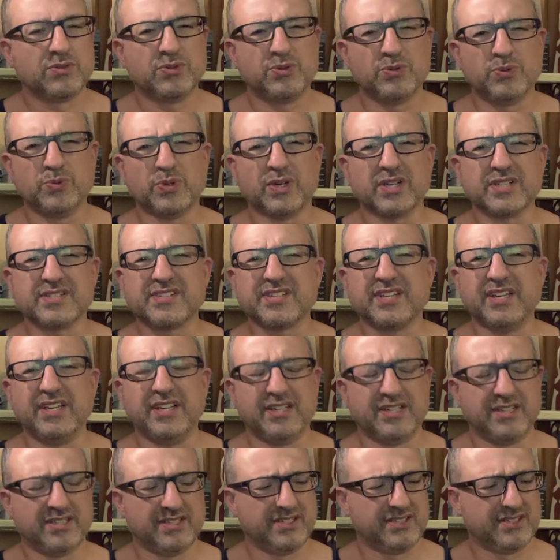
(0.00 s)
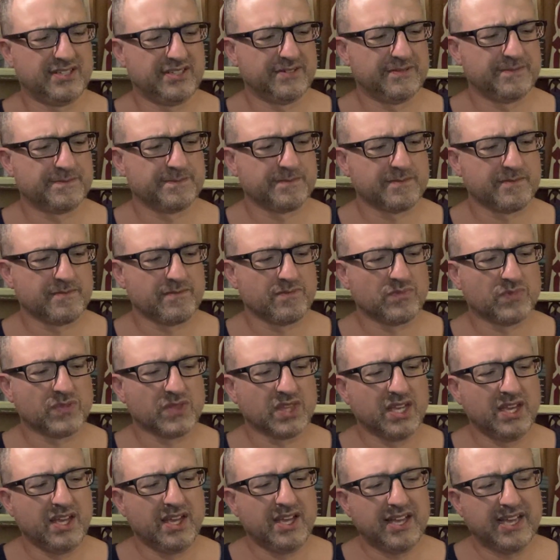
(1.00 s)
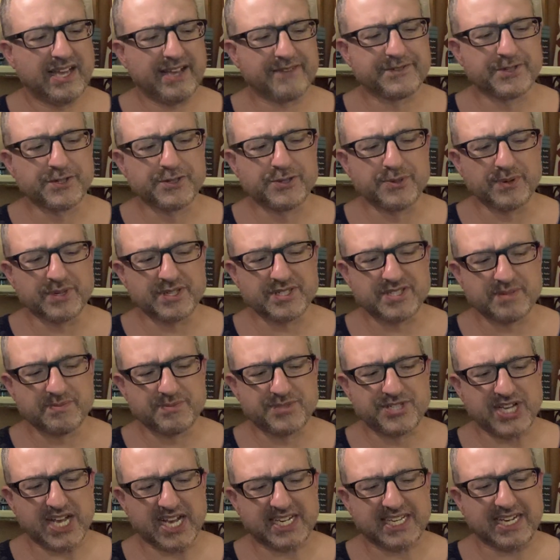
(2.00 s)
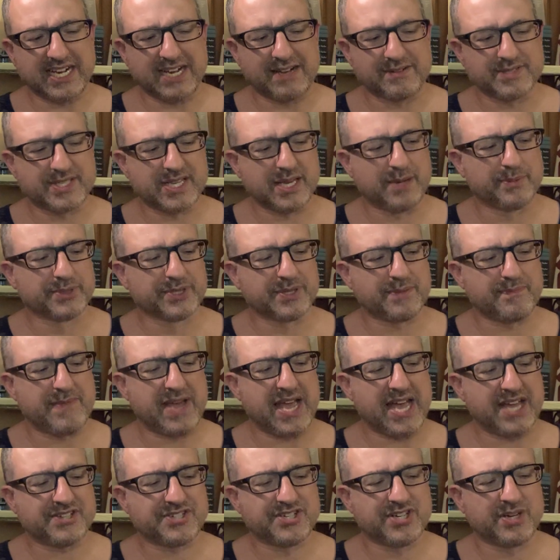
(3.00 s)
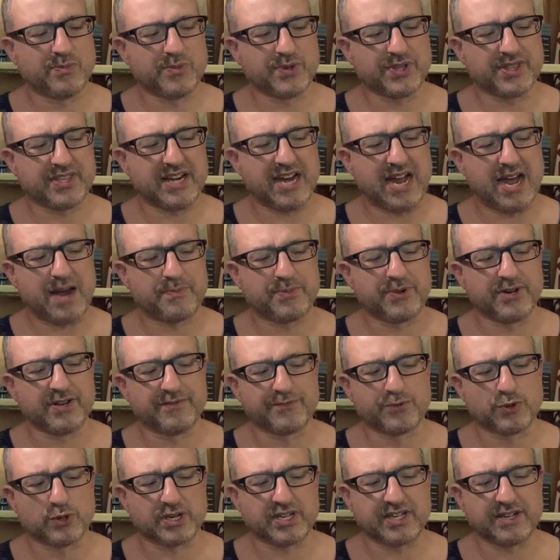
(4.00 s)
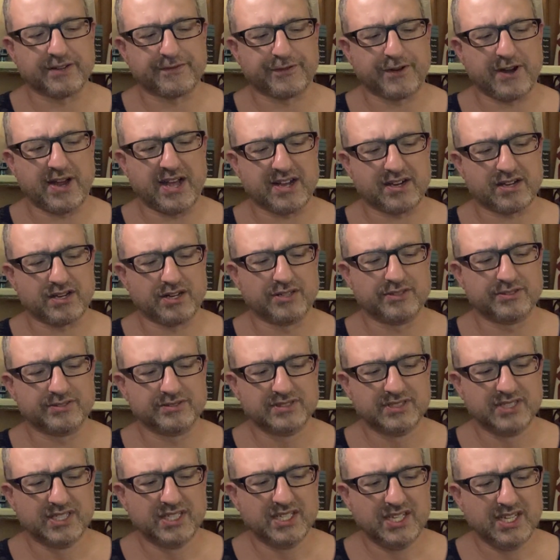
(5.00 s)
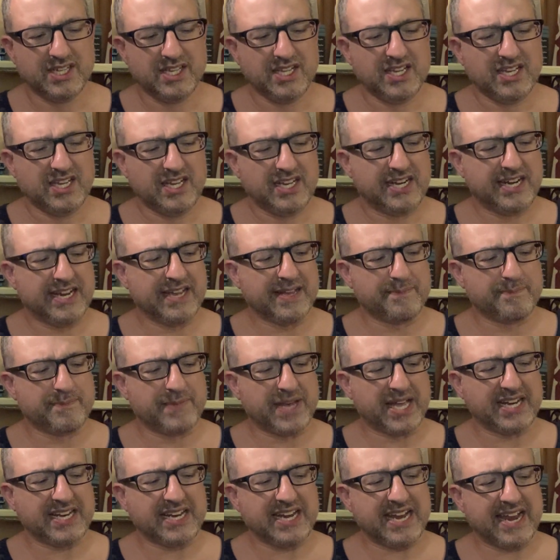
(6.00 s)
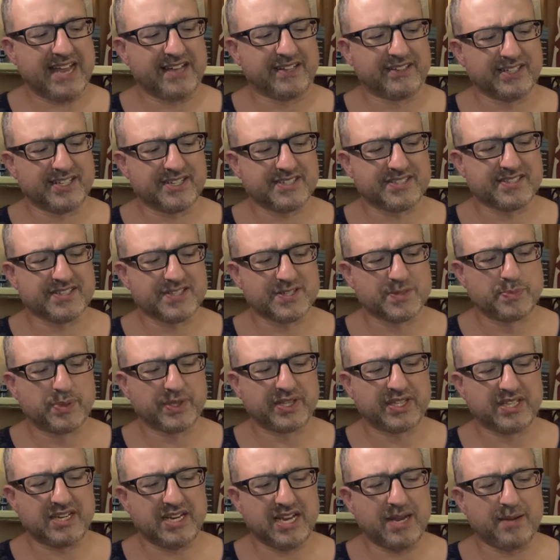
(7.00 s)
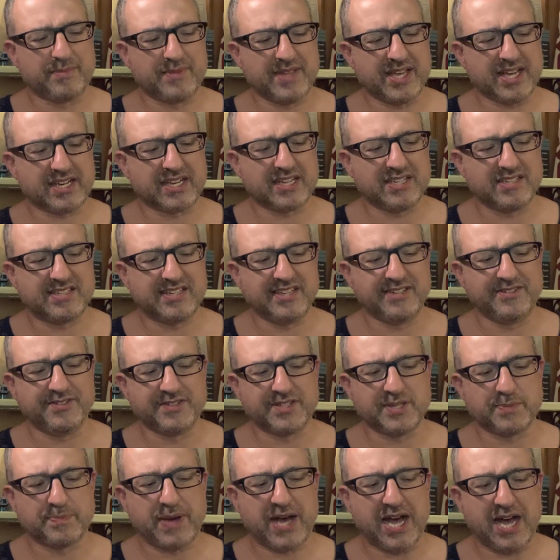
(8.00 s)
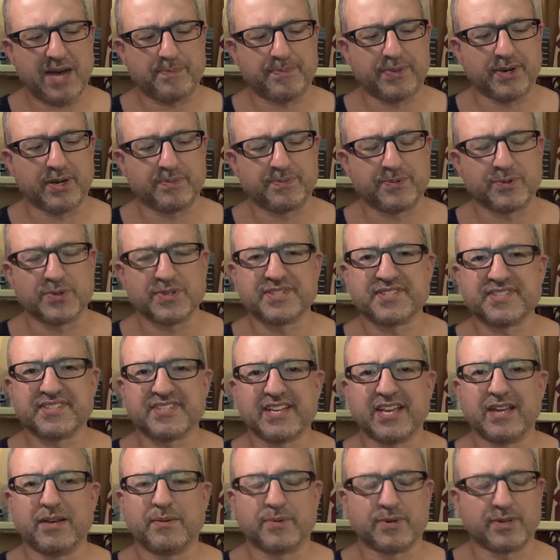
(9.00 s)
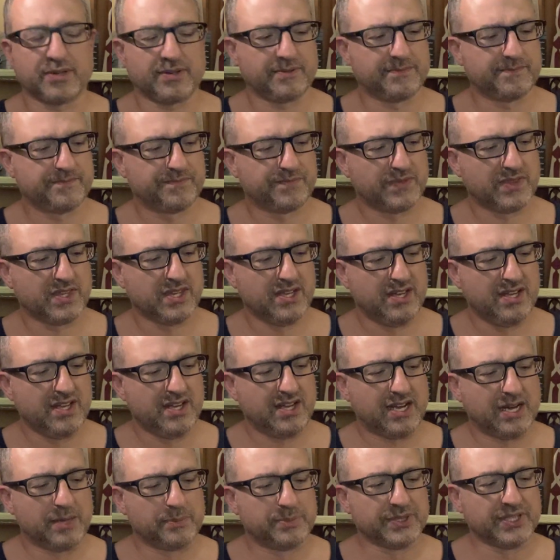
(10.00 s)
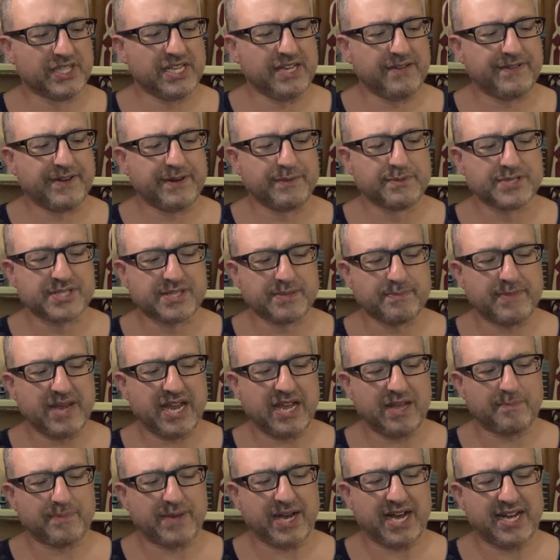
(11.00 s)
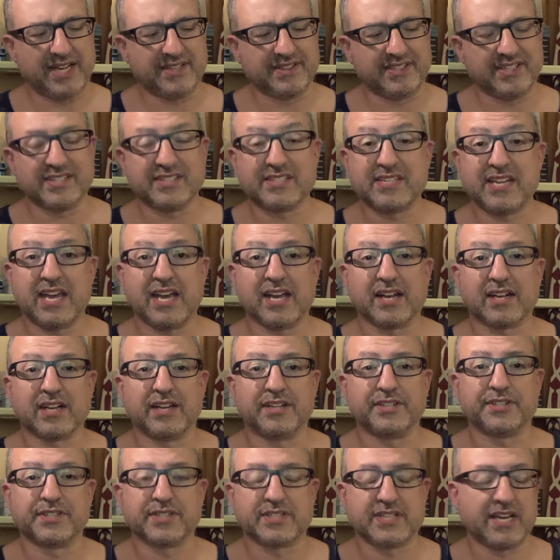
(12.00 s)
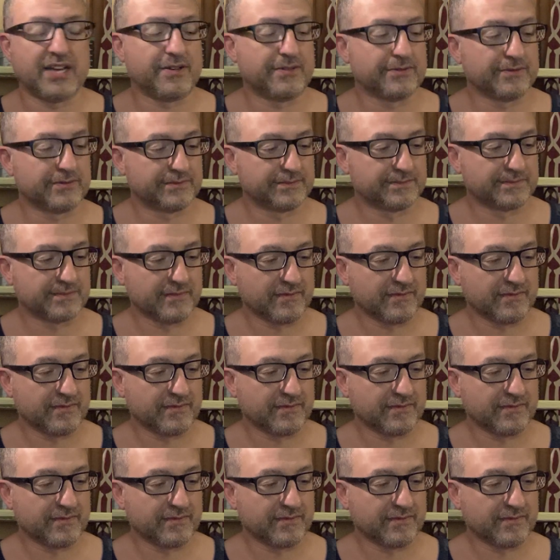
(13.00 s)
Who was he? After doing some checking, I was able to match him with an operative working for Echo. He had many aliases, but the name that continued to pop up was Saber. I believe he was the man behind the attack on your town.